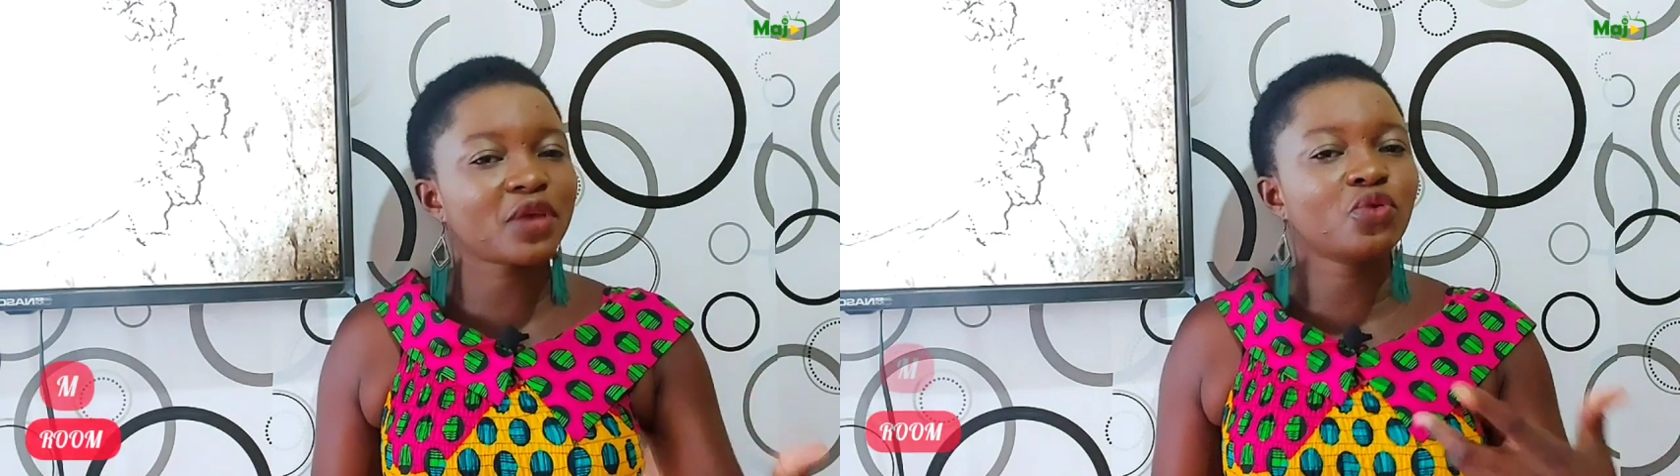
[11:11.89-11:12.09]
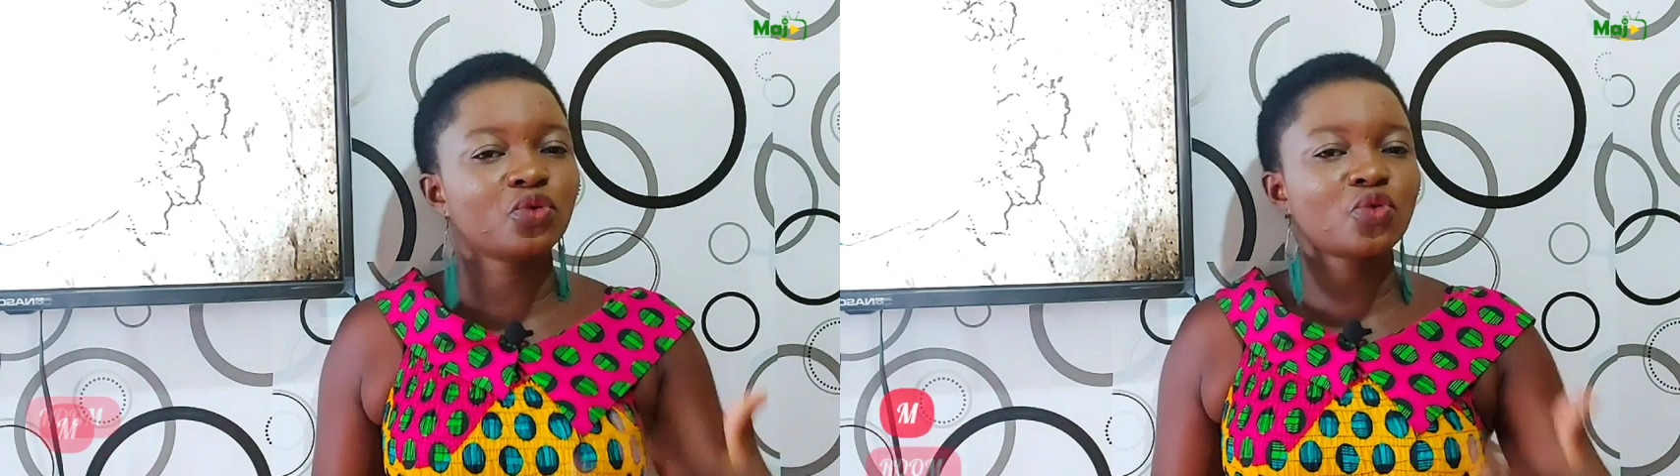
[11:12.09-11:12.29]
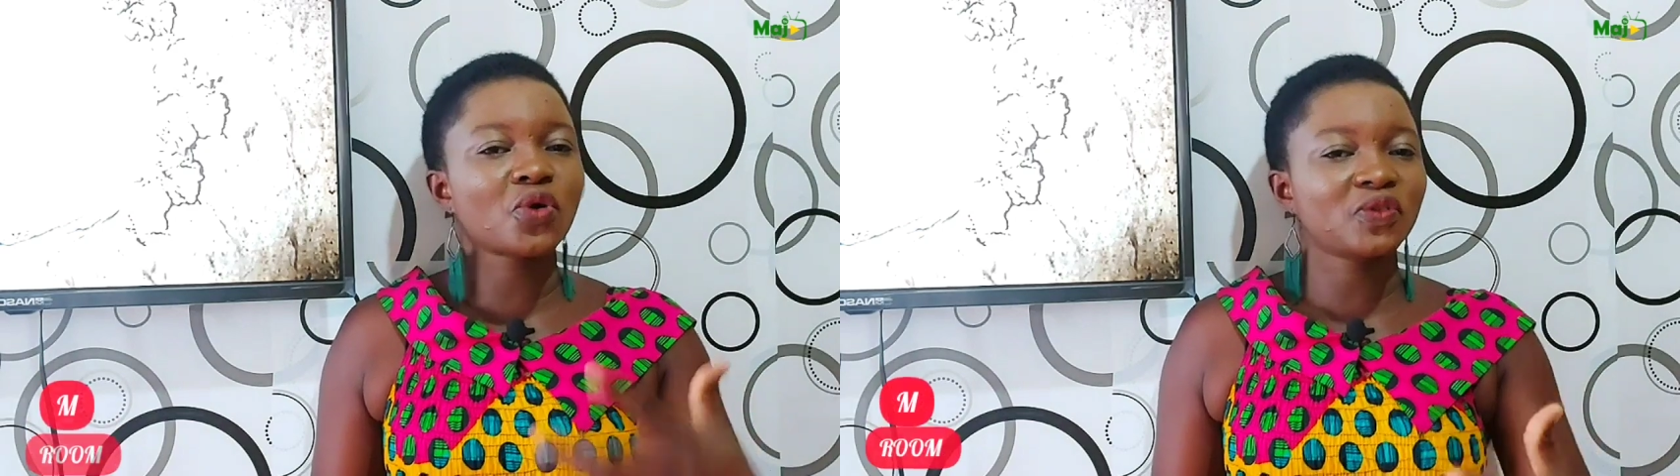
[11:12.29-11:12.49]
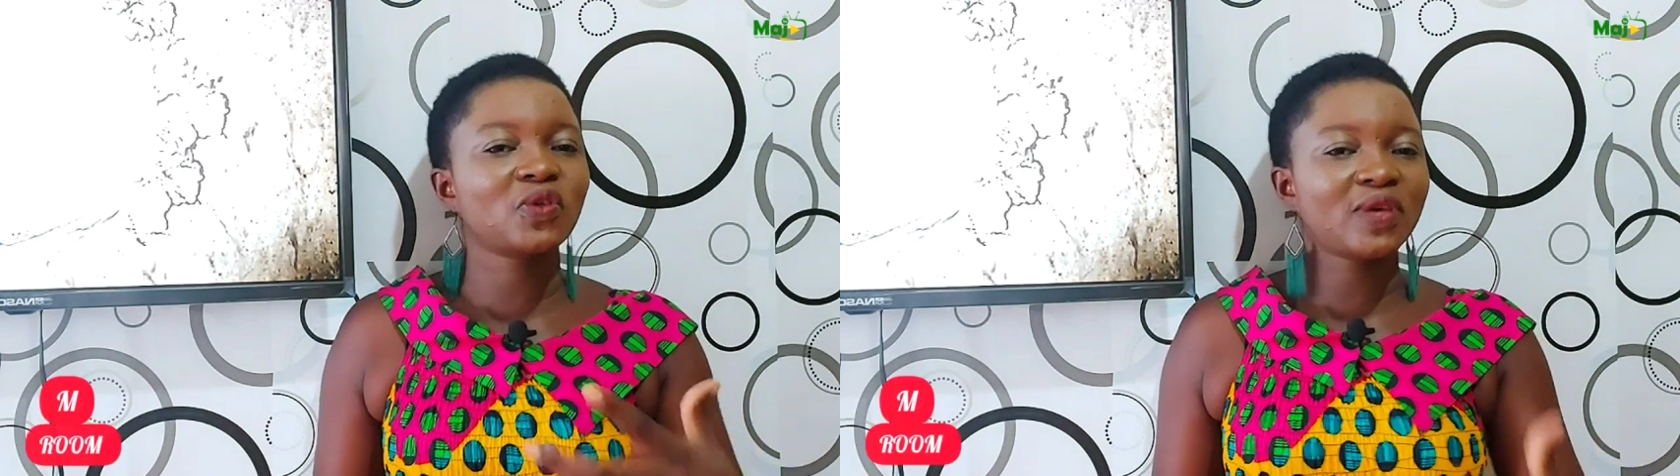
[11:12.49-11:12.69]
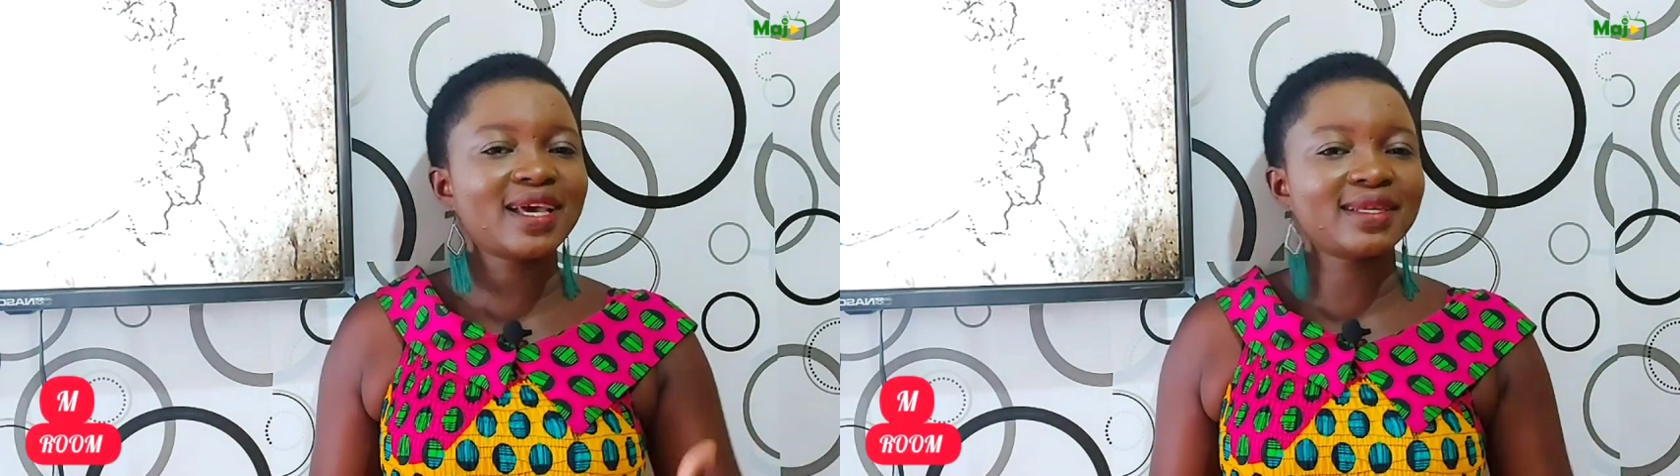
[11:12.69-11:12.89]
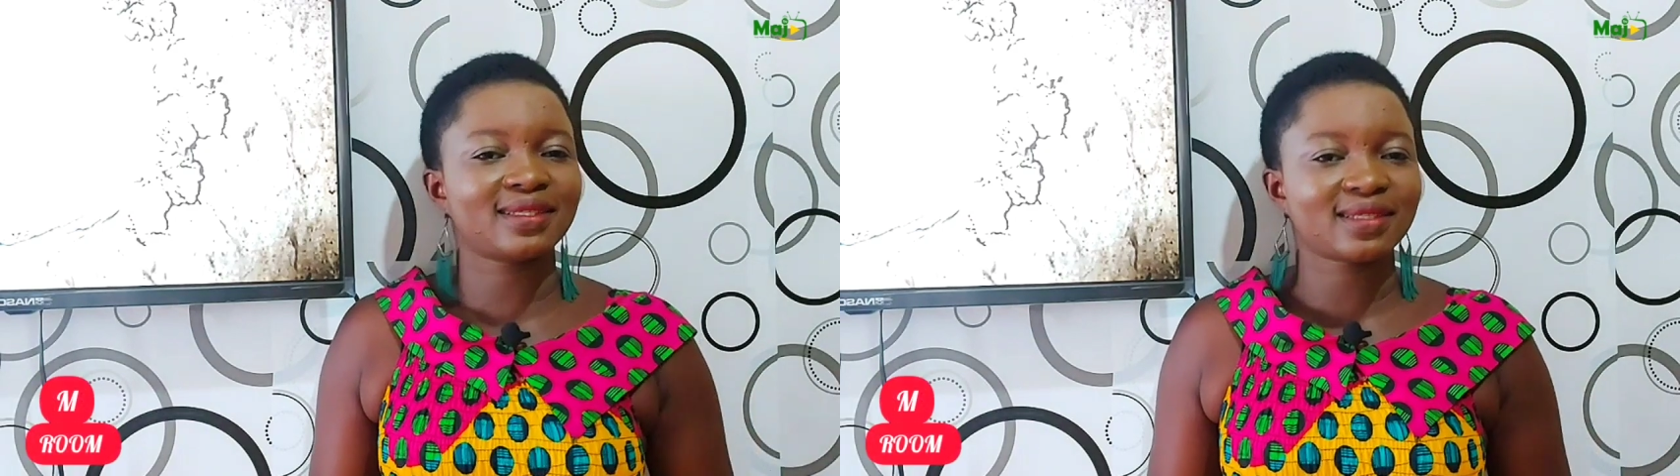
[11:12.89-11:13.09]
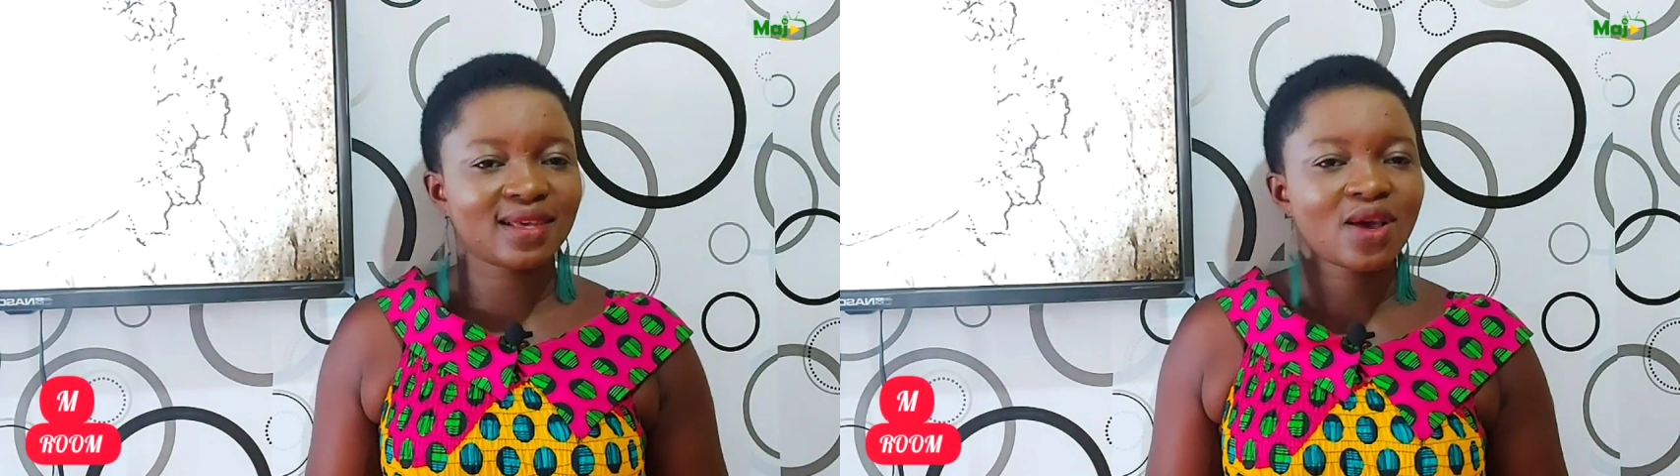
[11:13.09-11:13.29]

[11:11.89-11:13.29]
you would want to get